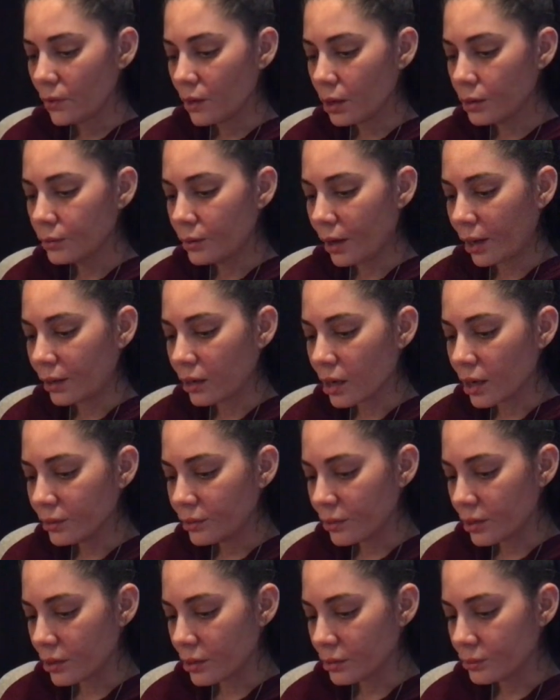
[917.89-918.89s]
When I
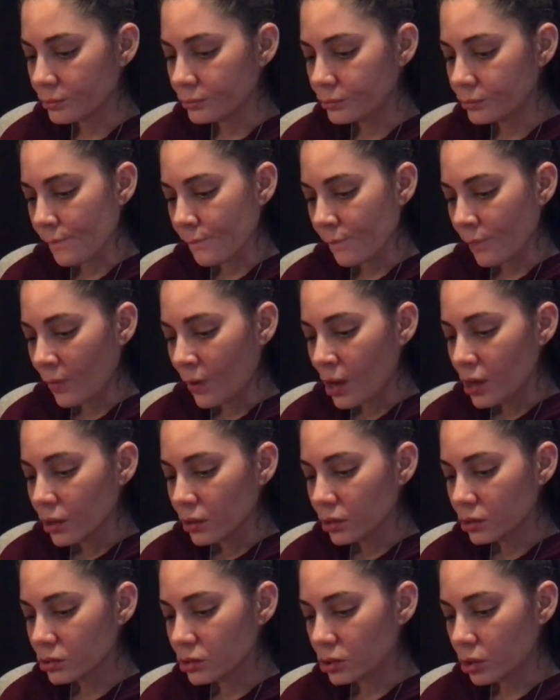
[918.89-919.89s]
got there,
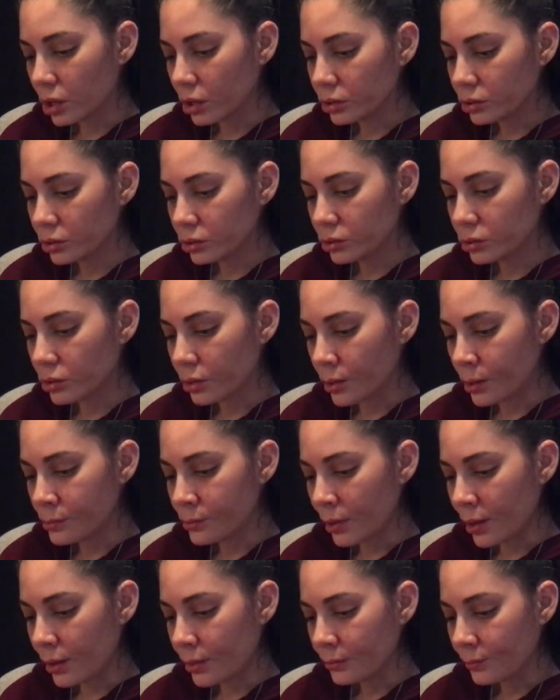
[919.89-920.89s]
this doctor saw
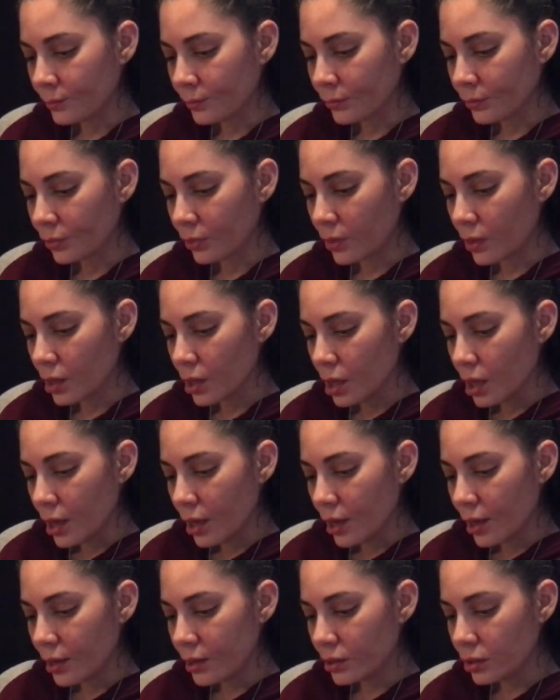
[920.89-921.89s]
me
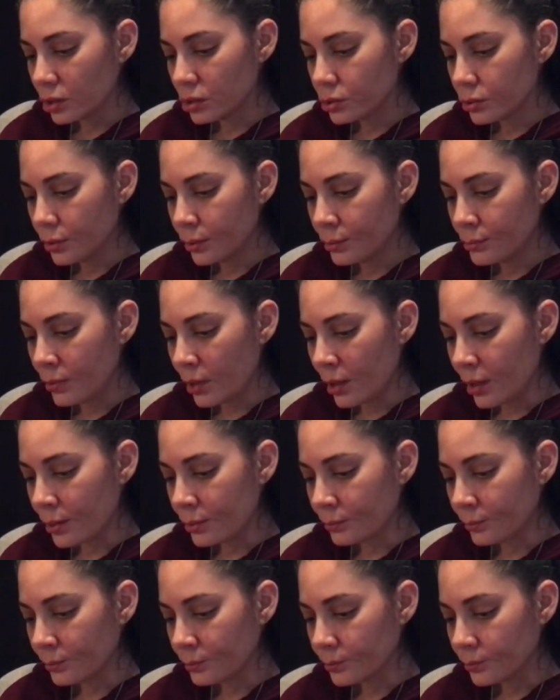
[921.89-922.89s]
and he told
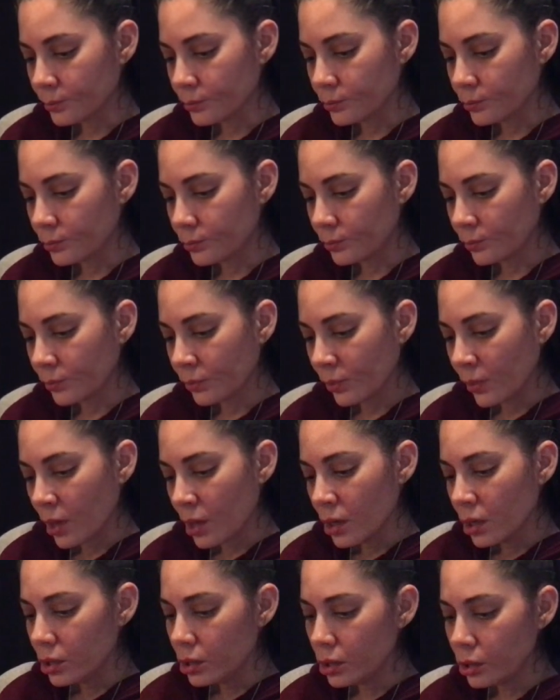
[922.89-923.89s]
me,
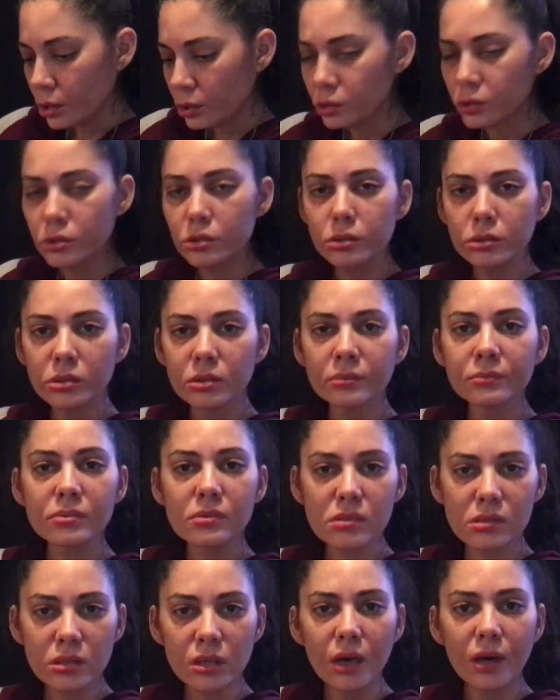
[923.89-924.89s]
to do some
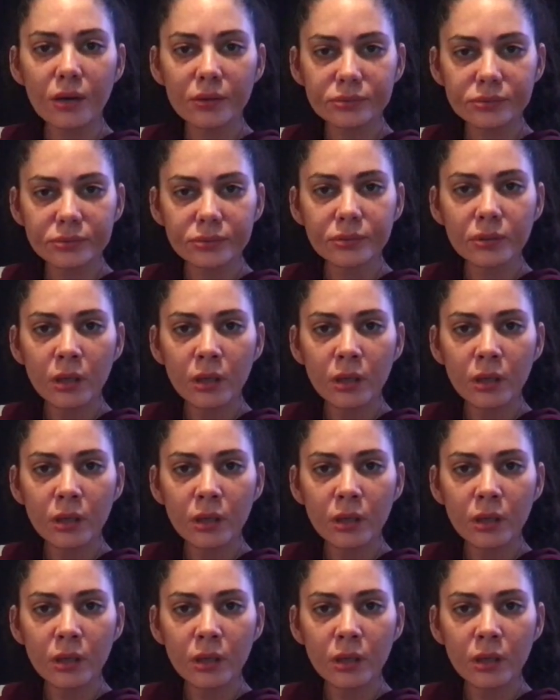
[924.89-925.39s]
stuff,